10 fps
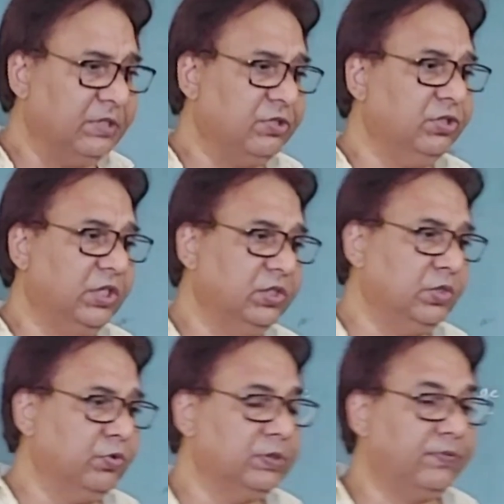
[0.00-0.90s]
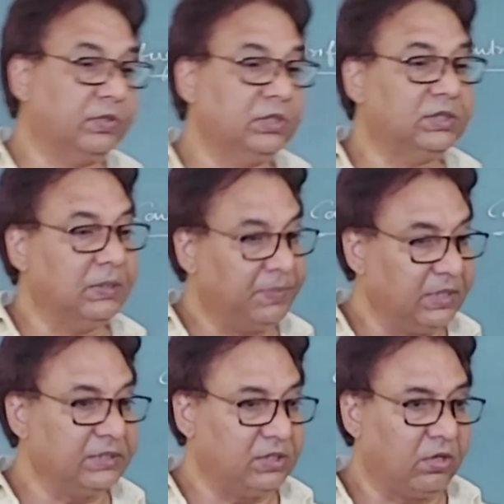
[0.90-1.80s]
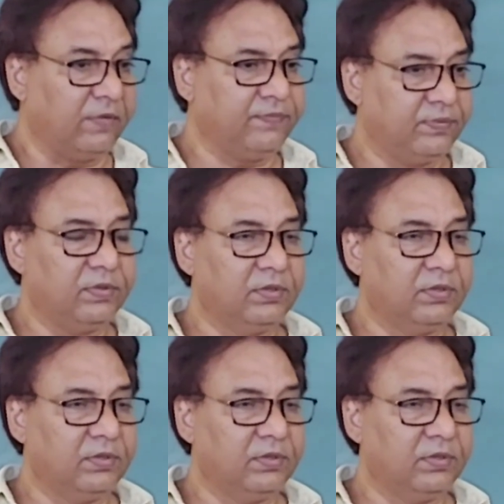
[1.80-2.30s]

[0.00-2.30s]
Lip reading: machine that is used for the separation of